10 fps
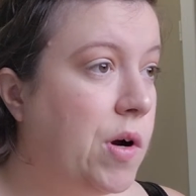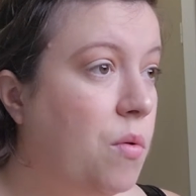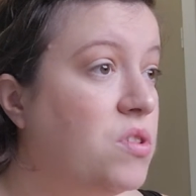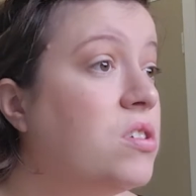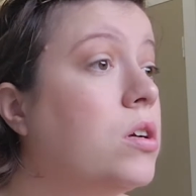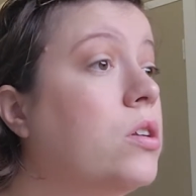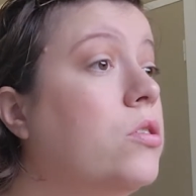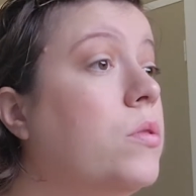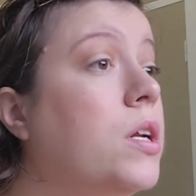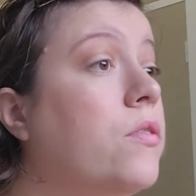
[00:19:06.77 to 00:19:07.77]
I wasn't going to
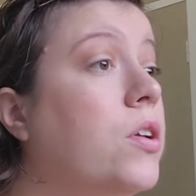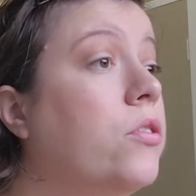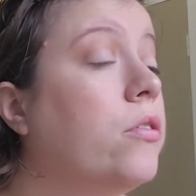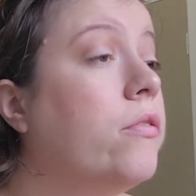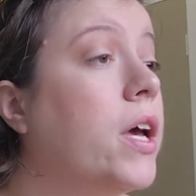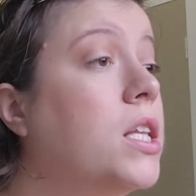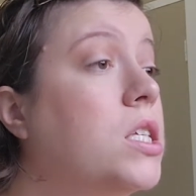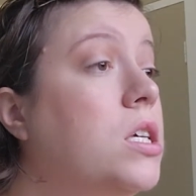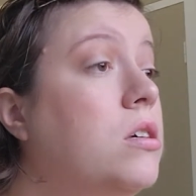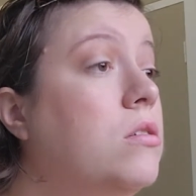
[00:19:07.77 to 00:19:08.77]
do anything too
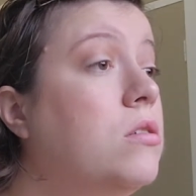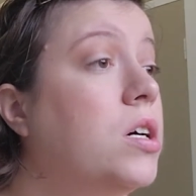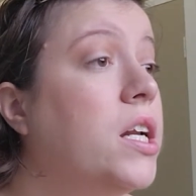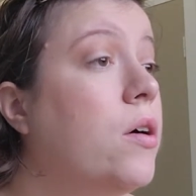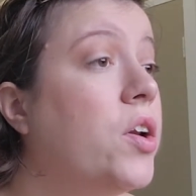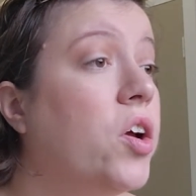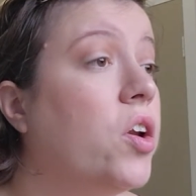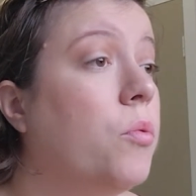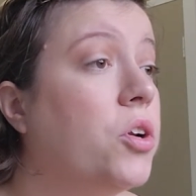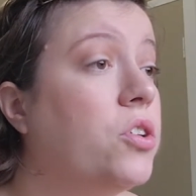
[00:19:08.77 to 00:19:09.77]
fancy. And now I don't
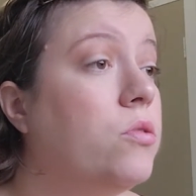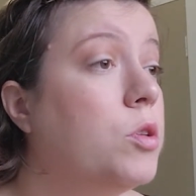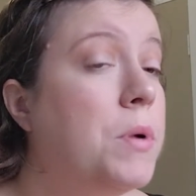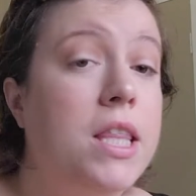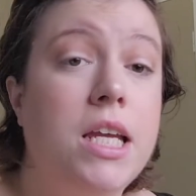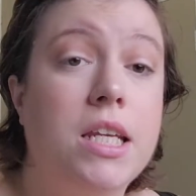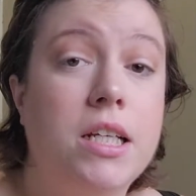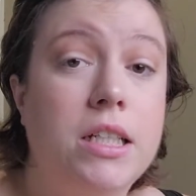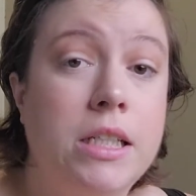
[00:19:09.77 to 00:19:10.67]
know what to do with my lid.